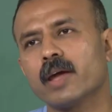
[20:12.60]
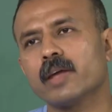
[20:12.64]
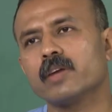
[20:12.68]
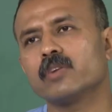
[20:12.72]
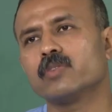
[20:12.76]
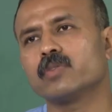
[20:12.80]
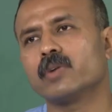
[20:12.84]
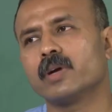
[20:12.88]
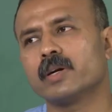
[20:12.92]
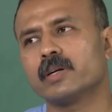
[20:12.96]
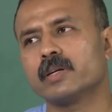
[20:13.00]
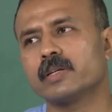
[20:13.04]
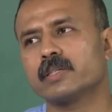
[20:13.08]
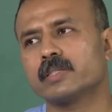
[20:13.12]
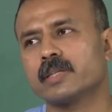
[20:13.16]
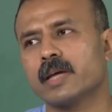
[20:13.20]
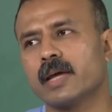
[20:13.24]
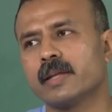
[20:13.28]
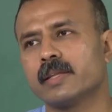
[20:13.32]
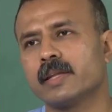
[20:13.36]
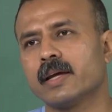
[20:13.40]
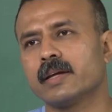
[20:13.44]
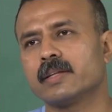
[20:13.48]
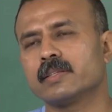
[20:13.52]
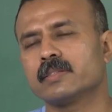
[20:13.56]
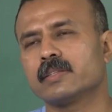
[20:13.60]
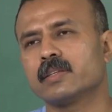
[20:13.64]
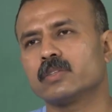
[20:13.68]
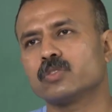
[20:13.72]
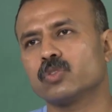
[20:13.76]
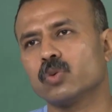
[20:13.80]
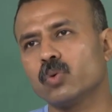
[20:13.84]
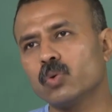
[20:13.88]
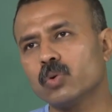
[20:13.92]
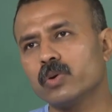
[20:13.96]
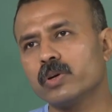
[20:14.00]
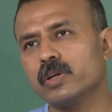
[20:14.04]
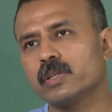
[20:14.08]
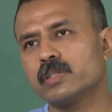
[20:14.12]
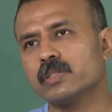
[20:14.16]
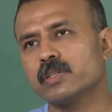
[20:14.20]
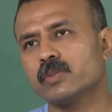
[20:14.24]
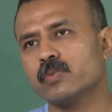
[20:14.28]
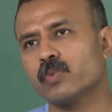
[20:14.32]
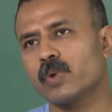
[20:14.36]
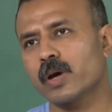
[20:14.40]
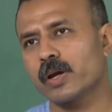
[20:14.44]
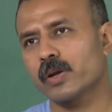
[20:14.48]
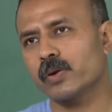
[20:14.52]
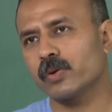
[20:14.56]
trying to understand. That is the sole
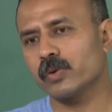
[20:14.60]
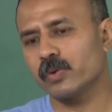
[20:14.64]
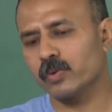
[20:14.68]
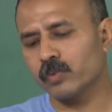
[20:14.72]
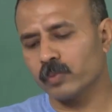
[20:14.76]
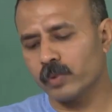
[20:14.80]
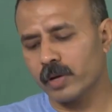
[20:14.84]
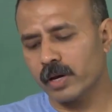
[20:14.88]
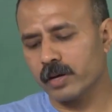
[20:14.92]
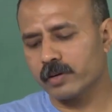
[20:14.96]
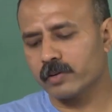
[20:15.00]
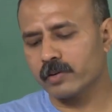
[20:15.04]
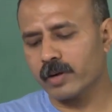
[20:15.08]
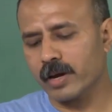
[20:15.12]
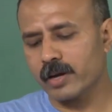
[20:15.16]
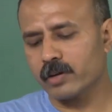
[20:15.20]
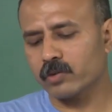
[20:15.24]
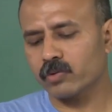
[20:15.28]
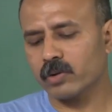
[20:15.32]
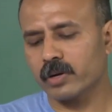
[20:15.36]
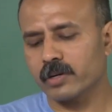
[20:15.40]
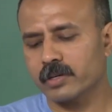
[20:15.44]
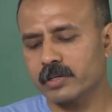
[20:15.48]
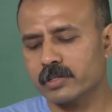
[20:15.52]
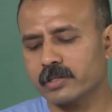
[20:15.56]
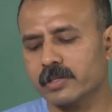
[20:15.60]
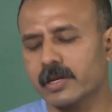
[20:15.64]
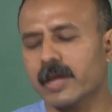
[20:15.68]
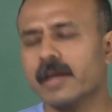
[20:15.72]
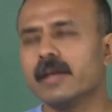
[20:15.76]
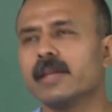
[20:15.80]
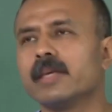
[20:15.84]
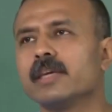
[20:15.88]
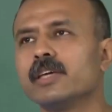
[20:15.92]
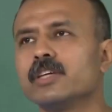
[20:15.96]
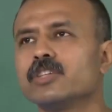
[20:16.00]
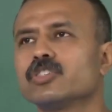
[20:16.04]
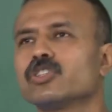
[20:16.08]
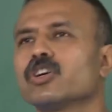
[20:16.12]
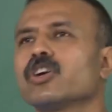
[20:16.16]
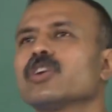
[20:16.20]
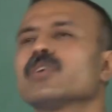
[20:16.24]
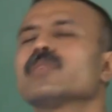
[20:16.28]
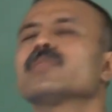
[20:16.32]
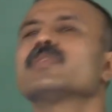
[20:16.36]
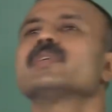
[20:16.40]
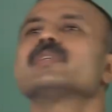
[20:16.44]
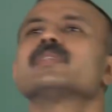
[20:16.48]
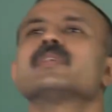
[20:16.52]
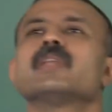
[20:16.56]
reason why we are trying to understand each one
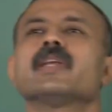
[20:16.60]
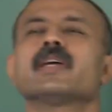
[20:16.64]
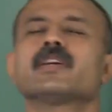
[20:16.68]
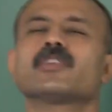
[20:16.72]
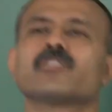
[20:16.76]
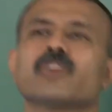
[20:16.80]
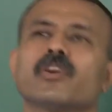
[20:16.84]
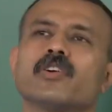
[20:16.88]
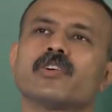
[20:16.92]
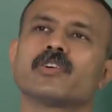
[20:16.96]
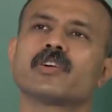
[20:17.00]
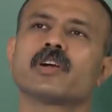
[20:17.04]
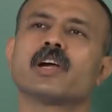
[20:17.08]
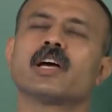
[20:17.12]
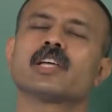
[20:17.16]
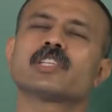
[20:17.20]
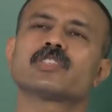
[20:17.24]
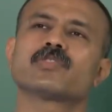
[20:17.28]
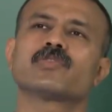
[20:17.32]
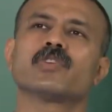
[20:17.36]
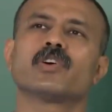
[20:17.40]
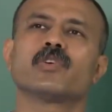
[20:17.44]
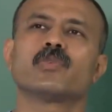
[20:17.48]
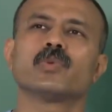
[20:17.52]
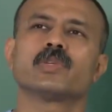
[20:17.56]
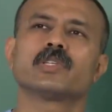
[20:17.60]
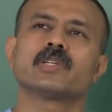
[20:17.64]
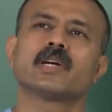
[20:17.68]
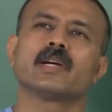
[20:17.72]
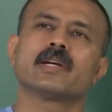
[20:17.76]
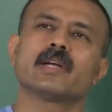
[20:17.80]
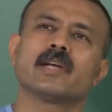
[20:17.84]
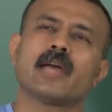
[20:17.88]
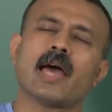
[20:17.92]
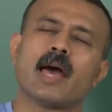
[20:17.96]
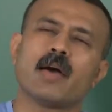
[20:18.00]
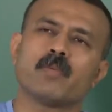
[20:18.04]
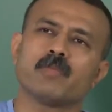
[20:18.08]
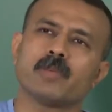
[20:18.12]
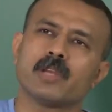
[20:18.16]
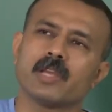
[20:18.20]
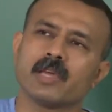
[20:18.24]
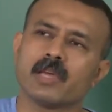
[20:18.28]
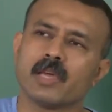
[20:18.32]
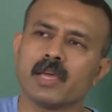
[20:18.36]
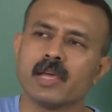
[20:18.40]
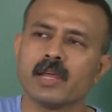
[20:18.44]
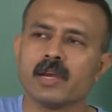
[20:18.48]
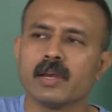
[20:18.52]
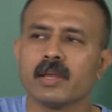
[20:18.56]
of these electron transfer which are
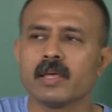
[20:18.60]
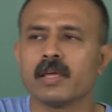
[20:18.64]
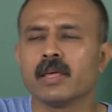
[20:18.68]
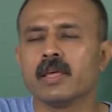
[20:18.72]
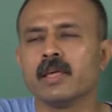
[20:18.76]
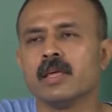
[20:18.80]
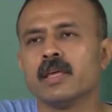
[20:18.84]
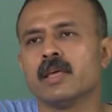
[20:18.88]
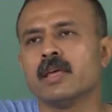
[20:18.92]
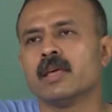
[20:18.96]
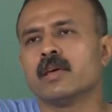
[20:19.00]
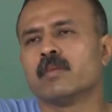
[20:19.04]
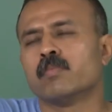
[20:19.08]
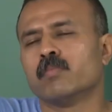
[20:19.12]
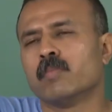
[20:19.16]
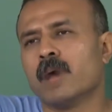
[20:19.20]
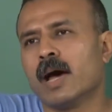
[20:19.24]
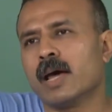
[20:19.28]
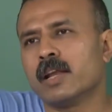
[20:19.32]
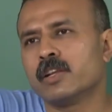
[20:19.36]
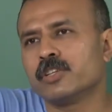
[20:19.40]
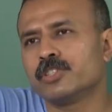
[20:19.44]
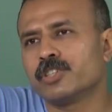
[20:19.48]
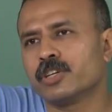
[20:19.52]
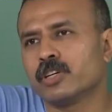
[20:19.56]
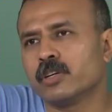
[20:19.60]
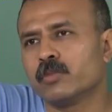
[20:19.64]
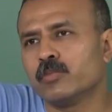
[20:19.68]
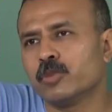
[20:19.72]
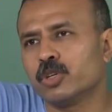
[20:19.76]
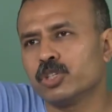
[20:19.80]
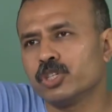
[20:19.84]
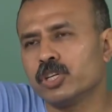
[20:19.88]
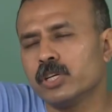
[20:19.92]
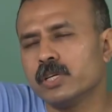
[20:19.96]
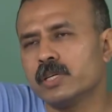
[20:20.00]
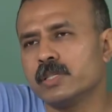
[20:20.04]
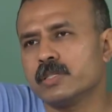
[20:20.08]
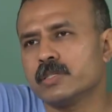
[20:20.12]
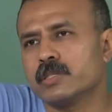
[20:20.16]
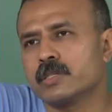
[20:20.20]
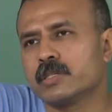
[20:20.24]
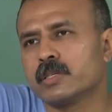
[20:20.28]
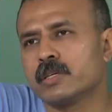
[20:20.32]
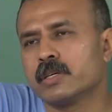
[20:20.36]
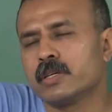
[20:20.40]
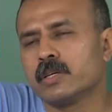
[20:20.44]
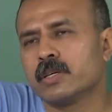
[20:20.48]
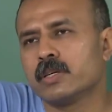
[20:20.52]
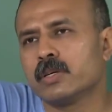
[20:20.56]
happening in biological
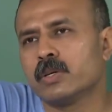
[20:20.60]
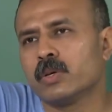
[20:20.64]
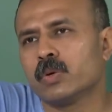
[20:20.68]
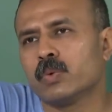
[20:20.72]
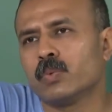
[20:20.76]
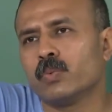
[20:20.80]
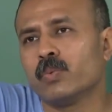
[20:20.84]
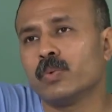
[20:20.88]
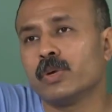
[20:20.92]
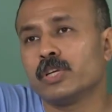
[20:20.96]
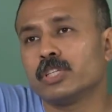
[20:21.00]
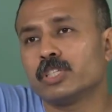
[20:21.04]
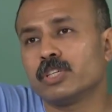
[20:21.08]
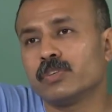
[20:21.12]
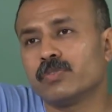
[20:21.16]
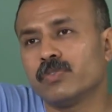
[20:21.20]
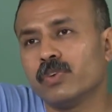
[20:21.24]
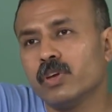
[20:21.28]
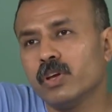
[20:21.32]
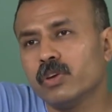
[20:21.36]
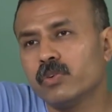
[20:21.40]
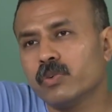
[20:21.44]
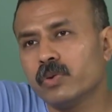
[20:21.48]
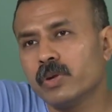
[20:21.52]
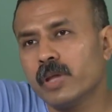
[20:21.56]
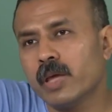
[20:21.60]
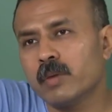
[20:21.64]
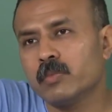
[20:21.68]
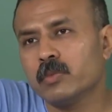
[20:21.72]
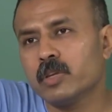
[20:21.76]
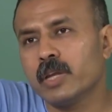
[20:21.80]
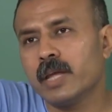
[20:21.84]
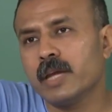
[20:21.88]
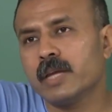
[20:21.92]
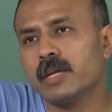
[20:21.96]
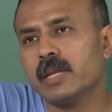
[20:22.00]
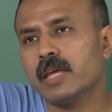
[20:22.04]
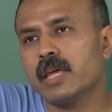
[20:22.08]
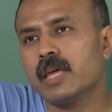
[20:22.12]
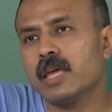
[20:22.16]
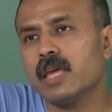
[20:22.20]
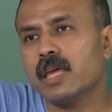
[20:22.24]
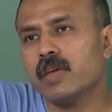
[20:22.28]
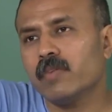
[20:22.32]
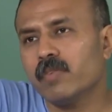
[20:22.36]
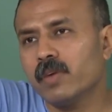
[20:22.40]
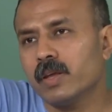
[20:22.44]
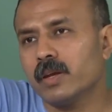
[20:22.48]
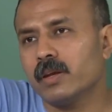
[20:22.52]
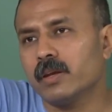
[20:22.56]
machines, which if we could emulate
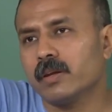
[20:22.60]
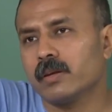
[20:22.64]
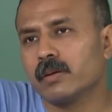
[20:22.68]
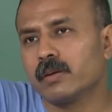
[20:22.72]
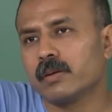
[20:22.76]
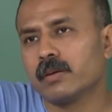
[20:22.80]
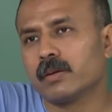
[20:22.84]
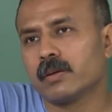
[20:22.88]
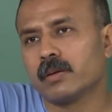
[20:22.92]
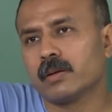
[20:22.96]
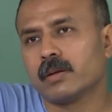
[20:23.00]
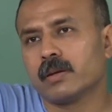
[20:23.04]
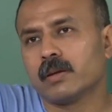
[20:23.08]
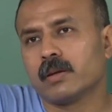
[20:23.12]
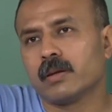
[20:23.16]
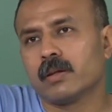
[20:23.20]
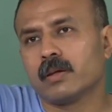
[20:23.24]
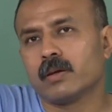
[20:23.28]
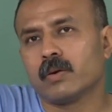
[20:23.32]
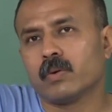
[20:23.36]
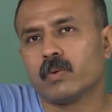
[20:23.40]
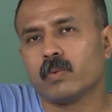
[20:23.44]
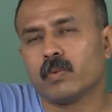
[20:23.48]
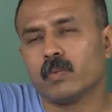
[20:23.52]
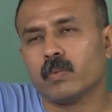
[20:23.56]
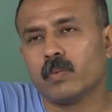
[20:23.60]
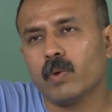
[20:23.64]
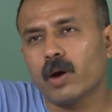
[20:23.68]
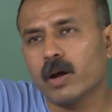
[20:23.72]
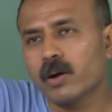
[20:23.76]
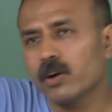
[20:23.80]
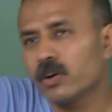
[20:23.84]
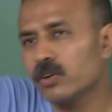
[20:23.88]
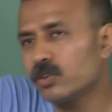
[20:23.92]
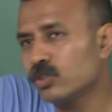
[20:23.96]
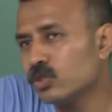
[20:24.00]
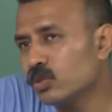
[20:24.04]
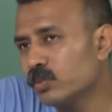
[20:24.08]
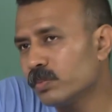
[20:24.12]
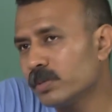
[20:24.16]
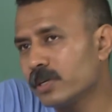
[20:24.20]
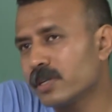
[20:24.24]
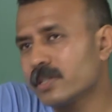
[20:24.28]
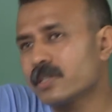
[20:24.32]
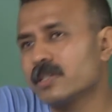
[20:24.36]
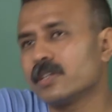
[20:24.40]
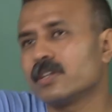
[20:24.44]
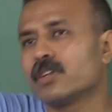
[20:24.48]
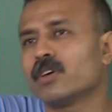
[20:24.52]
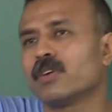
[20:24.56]
even 1 or
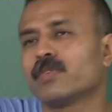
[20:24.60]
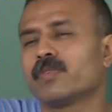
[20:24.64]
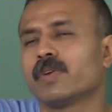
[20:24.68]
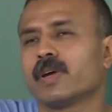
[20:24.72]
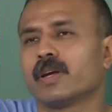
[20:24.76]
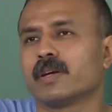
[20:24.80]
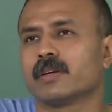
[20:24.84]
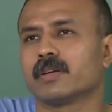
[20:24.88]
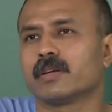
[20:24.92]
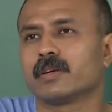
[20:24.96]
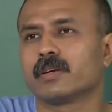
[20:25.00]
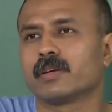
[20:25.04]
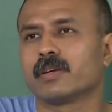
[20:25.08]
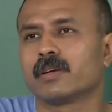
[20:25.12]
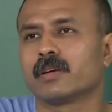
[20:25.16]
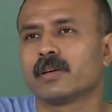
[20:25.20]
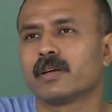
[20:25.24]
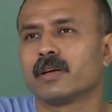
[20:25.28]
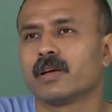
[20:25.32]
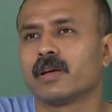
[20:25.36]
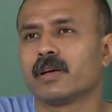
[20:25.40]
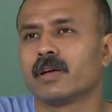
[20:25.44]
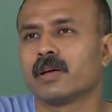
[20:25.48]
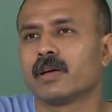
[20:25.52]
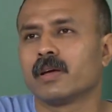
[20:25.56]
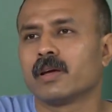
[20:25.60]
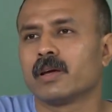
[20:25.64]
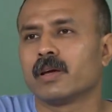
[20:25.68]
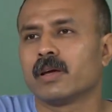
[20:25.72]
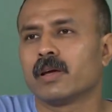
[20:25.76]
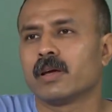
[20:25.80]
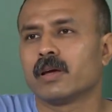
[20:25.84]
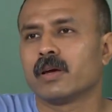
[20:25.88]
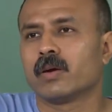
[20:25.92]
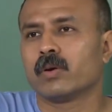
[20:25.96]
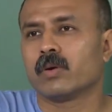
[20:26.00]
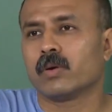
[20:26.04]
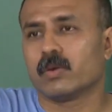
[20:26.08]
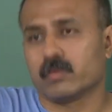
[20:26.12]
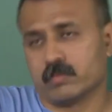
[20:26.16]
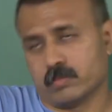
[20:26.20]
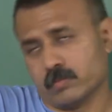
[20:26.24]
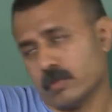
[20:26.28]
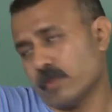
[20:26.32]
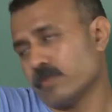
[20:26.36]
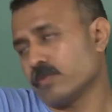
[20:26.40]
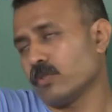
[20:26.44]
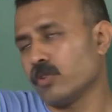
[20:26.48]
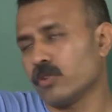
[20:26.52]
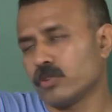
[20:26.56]
2% of it,
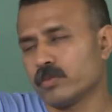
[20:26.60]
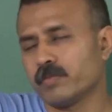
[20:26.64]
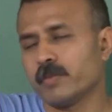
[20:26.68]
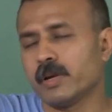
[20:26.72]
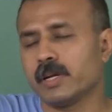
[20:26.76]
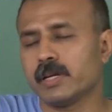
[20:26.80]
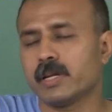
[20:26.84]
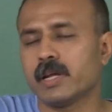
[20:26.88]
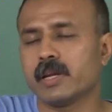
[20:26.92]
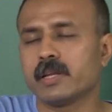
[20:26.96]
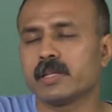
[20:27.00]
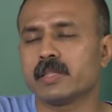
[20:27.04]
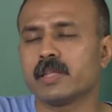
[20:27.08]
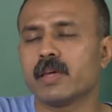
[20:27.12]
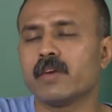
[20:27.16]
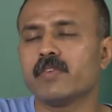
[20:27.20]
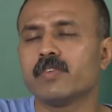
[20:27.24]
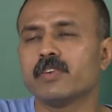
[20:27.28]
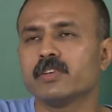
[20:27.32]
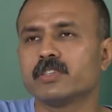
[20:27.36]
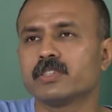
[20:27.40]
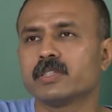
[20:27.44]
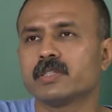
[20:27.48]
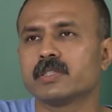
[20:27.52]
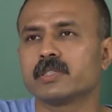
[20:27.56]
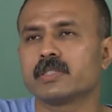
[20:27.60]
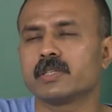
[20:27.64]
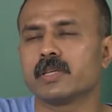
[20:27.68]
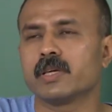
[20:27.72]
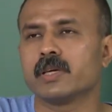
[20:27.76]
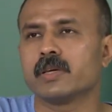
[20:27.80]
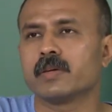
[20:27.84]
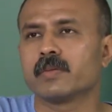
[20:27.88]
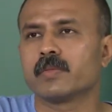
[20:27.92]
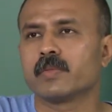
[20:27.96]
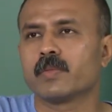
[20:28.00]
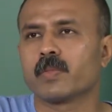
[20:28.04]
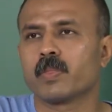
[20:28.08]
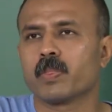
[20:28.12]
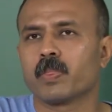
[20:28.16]
of course maintaining the efficiency,